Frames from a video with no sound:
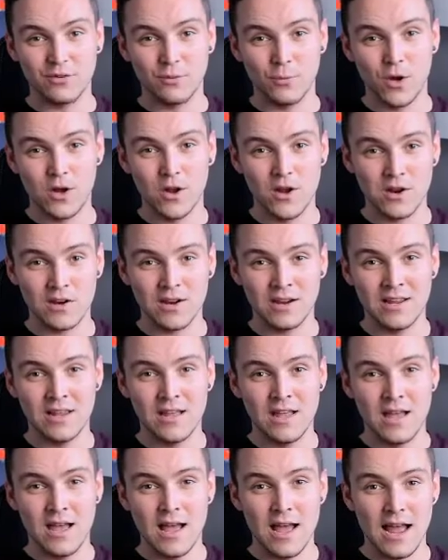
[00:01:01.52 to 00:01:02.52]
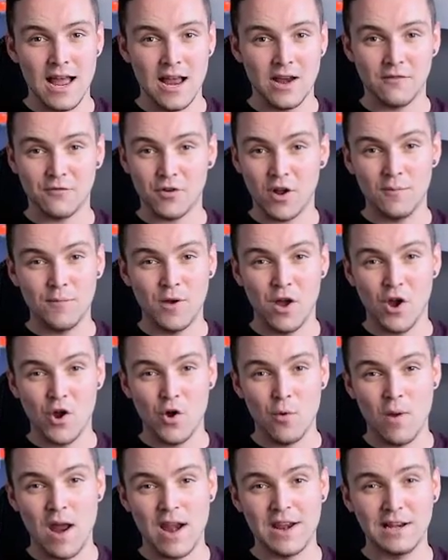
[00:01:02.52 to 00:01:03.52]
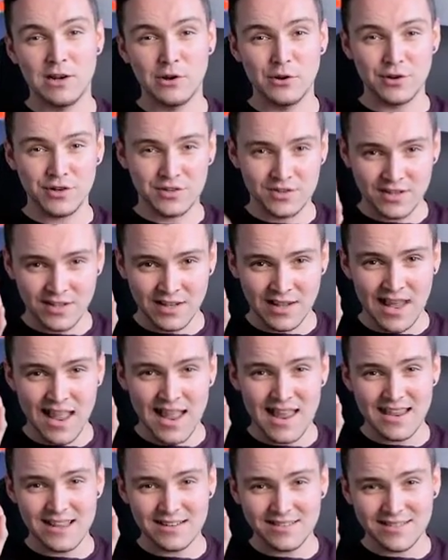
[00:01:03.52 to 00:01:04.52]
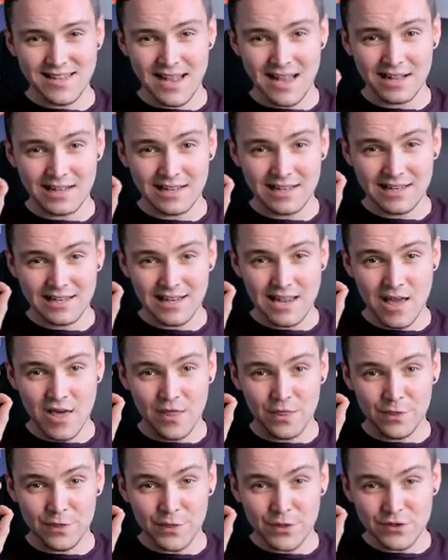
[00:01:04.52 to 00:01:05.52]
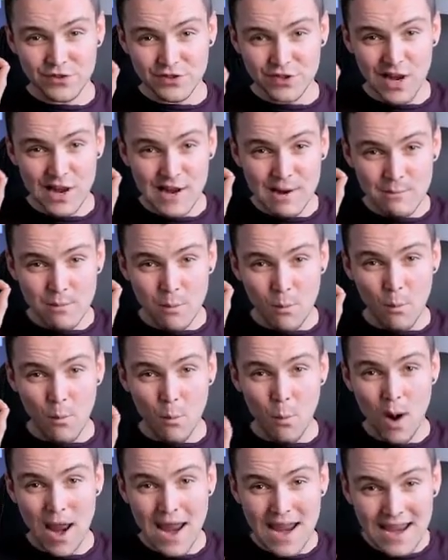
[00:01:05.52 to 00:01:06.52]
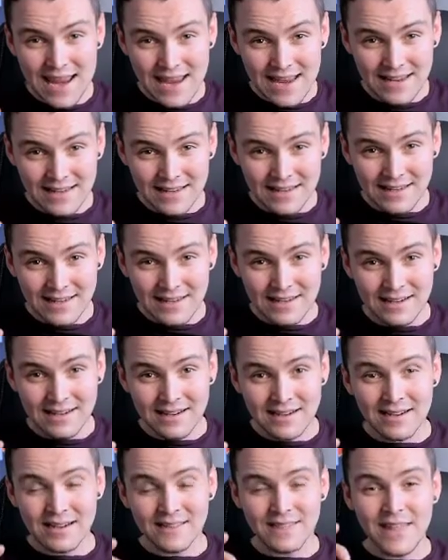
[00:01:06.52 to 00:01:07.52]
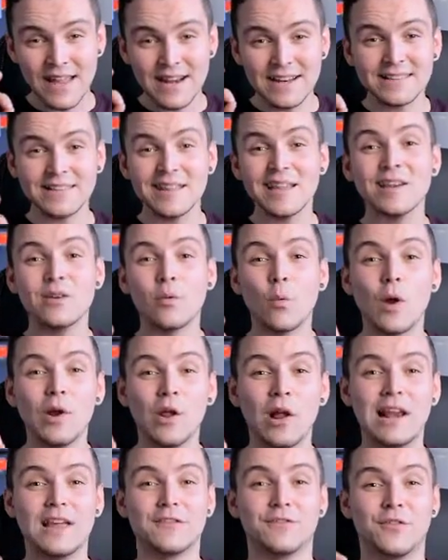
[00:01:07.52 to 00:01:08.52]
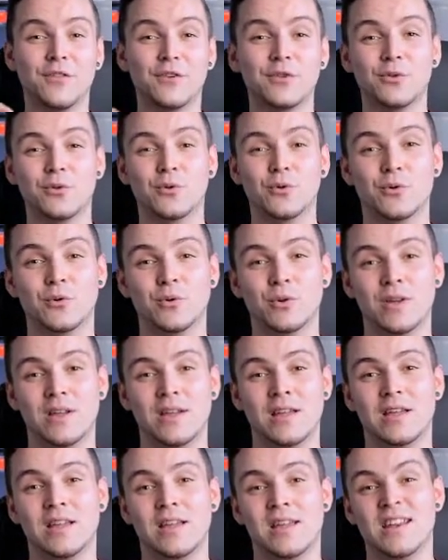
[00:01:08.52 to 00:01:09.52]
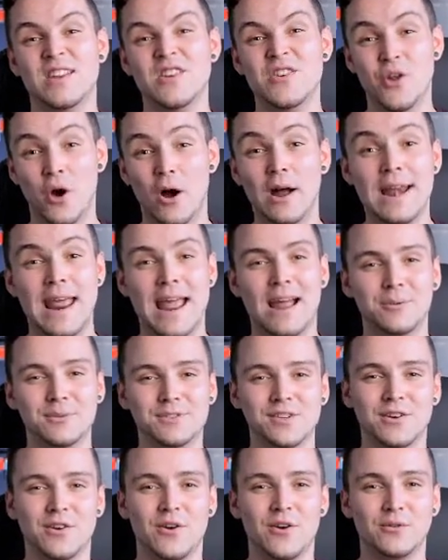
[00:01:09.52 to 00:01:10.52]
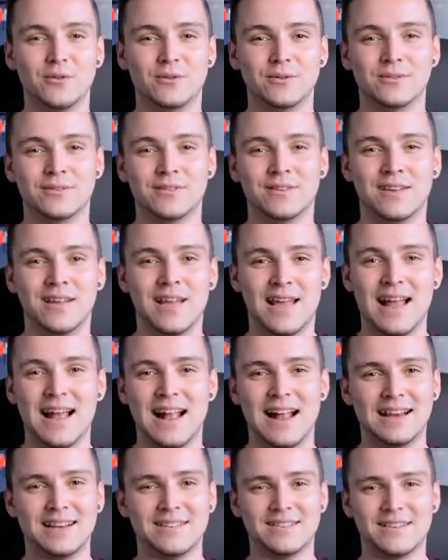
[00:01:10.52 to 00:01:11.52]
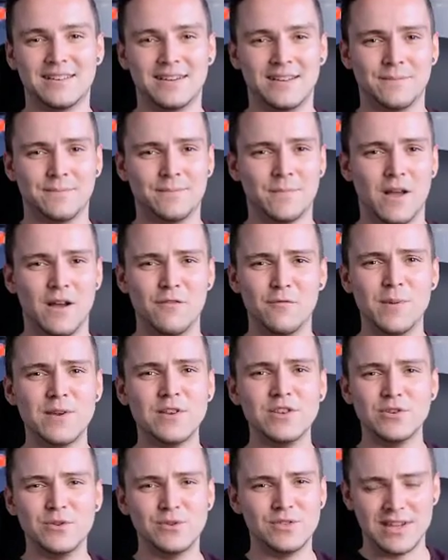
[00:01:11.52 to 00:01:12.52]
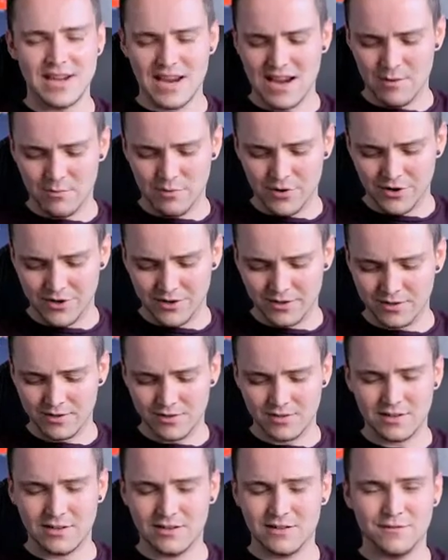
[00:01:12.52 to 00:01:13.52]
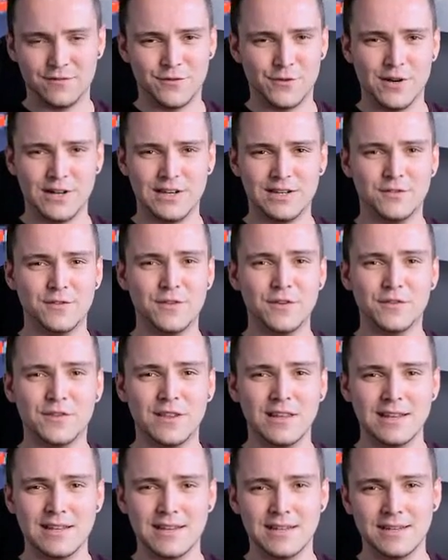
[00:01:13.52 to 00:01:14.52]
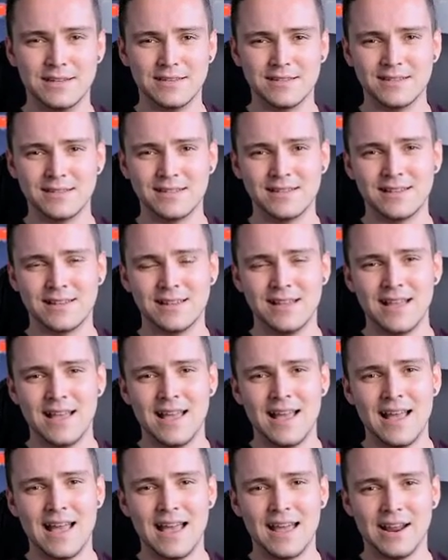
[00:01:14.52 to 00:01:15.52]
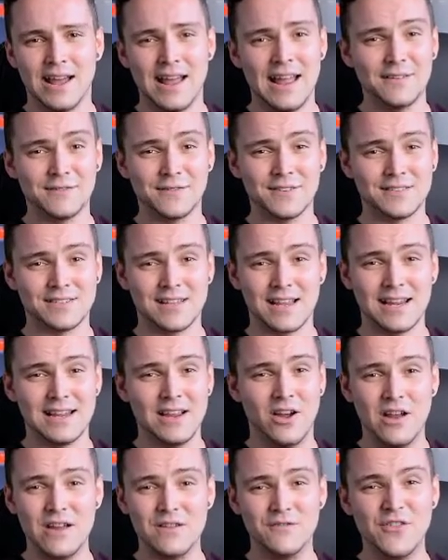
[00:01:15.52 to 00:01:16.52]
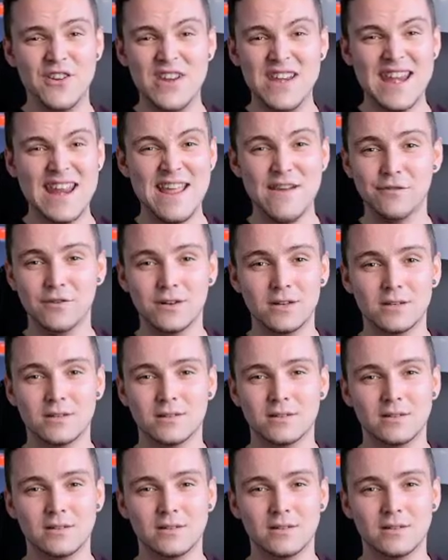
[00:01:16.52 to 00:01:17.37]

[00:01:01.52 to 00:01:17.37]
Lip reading: to work, and I've come home and it looks exactly the same way that it did when I left the door 9 hours ago. And I've been using hair products for at least 15 years, and I have to say I have never